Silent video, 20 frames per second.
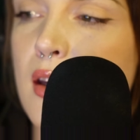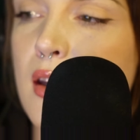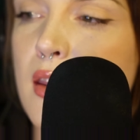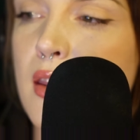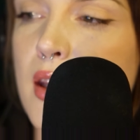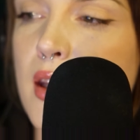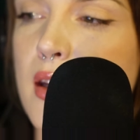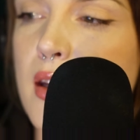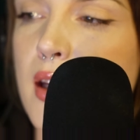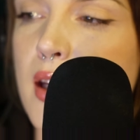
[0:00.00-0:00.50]

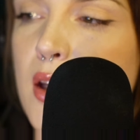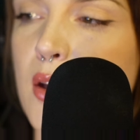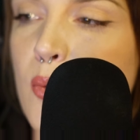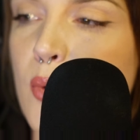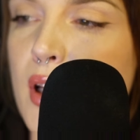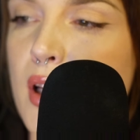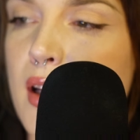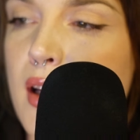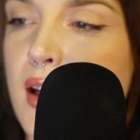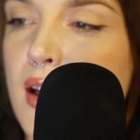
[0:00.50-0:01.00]
The night
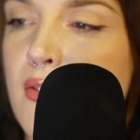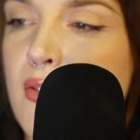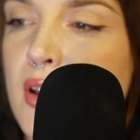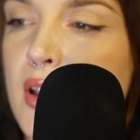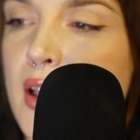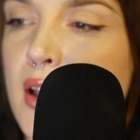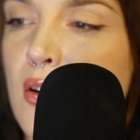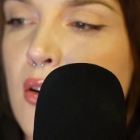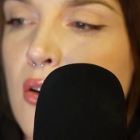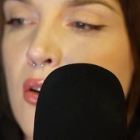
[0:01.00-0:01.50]
went
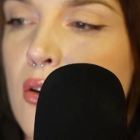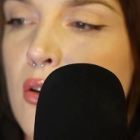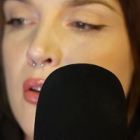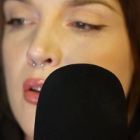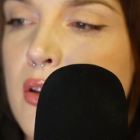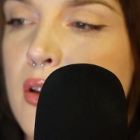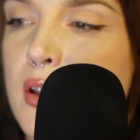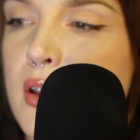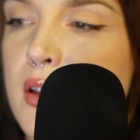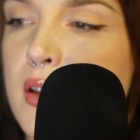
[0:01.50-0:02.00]
heavily
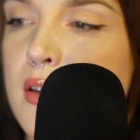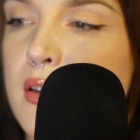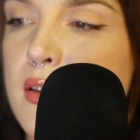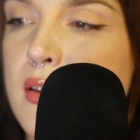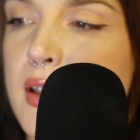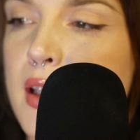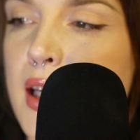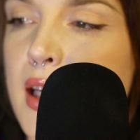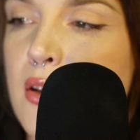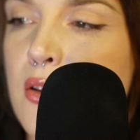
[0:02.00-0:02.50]
on,
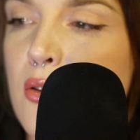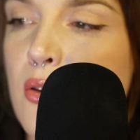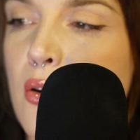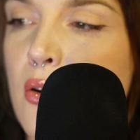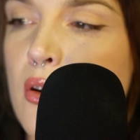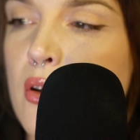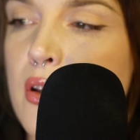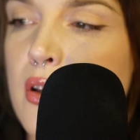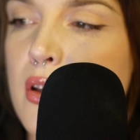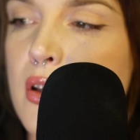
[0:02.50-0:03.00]
day
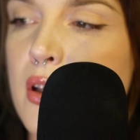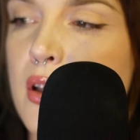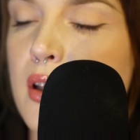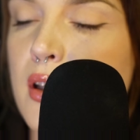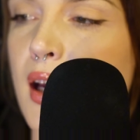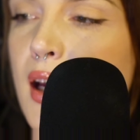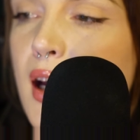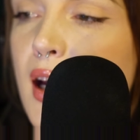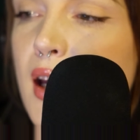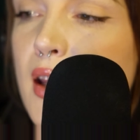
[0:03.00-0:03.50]
dawned,
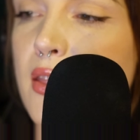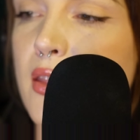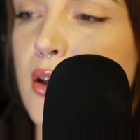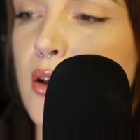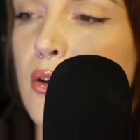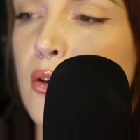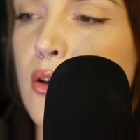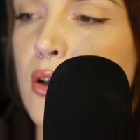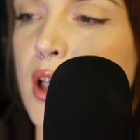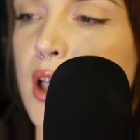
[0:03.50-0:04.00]
and the
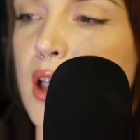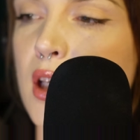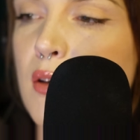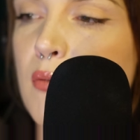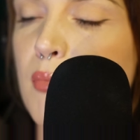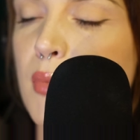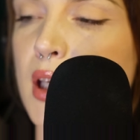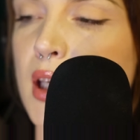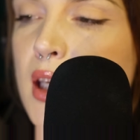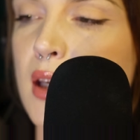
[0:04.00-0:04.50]
crooning
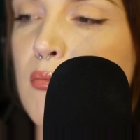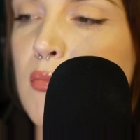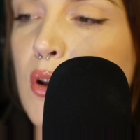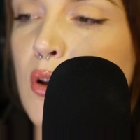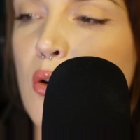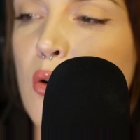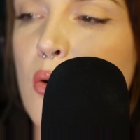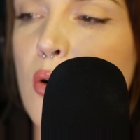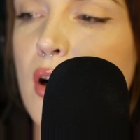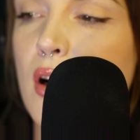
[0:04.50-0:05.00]
became
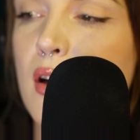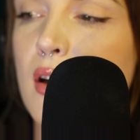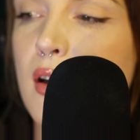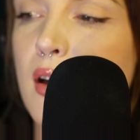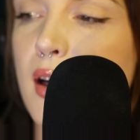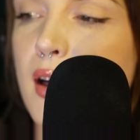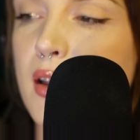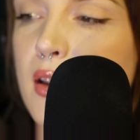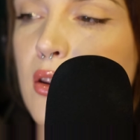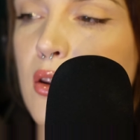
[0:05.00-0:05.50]
lower
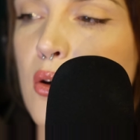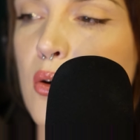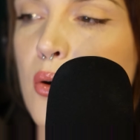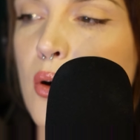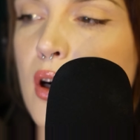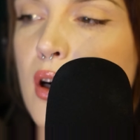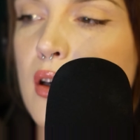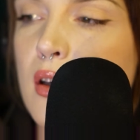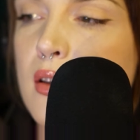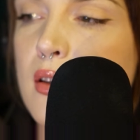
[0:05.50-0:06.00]
and
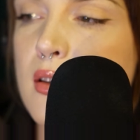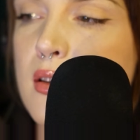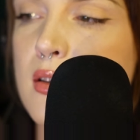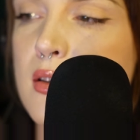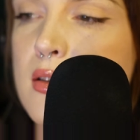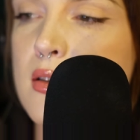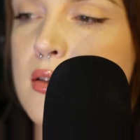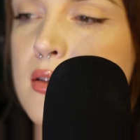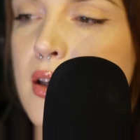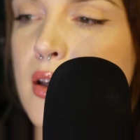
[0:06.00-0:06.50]
lower.
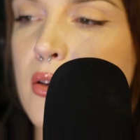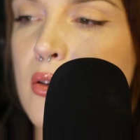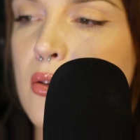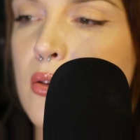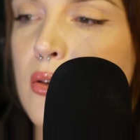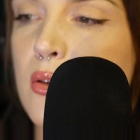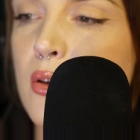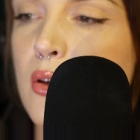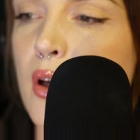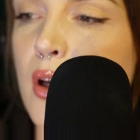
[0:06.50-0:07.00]

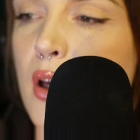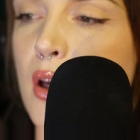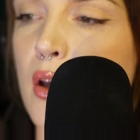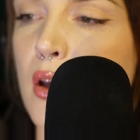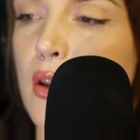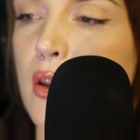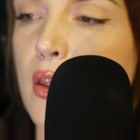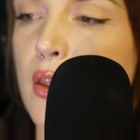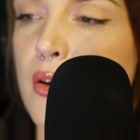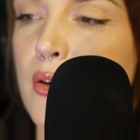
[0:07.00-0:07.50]
Still,
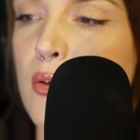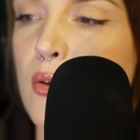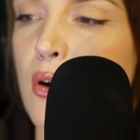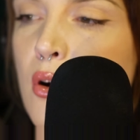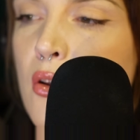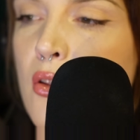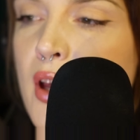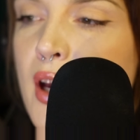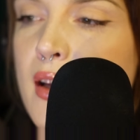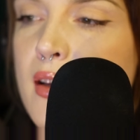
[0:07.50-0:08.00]
through
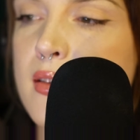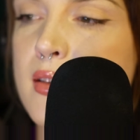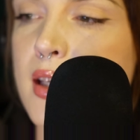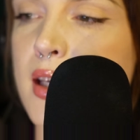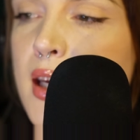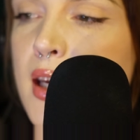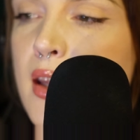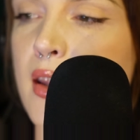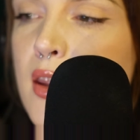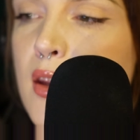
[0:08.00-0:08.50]
all that
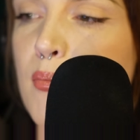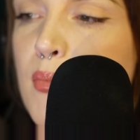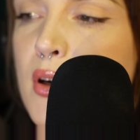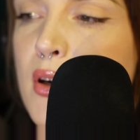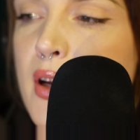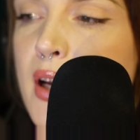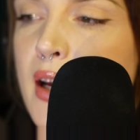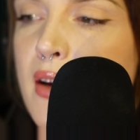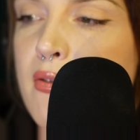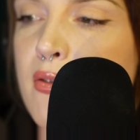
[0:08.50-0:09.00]
day the
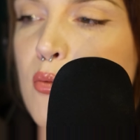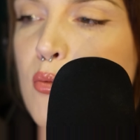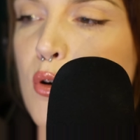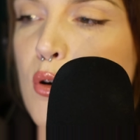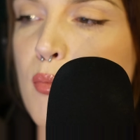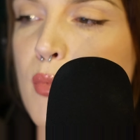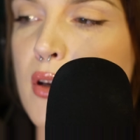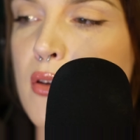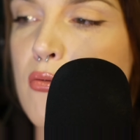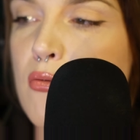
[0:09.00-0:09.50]
bereft
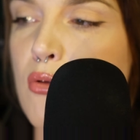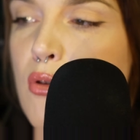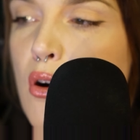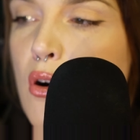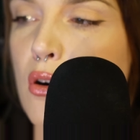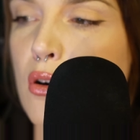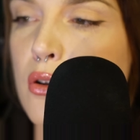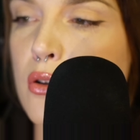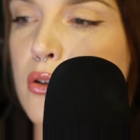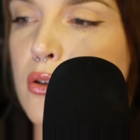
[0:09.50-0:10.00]
woman
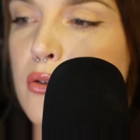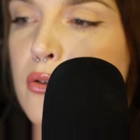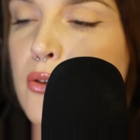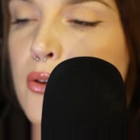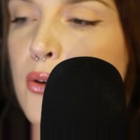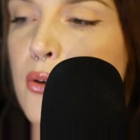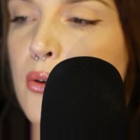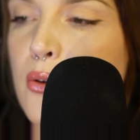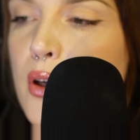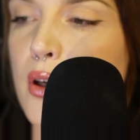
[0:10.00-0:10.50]
rocked
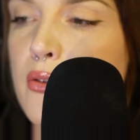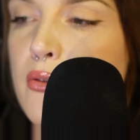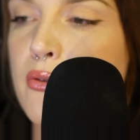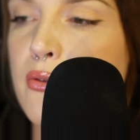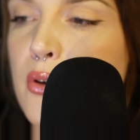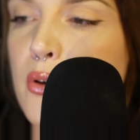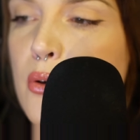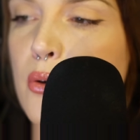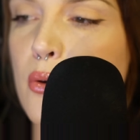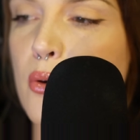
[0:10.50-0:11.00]
to and
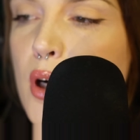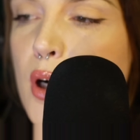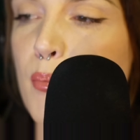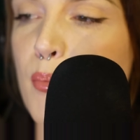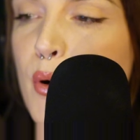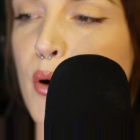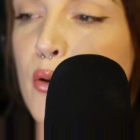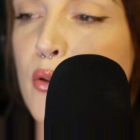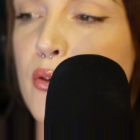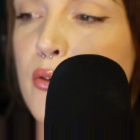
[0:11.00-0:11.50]
fro
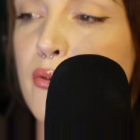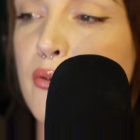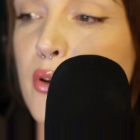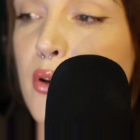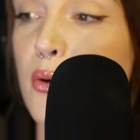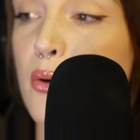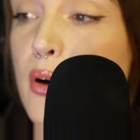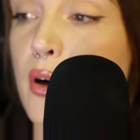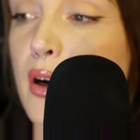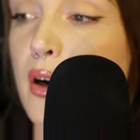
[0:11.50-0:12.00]
upon the
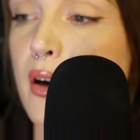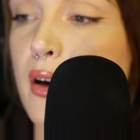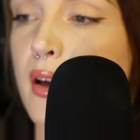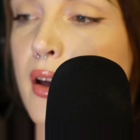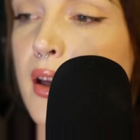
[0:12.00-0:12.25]
floor,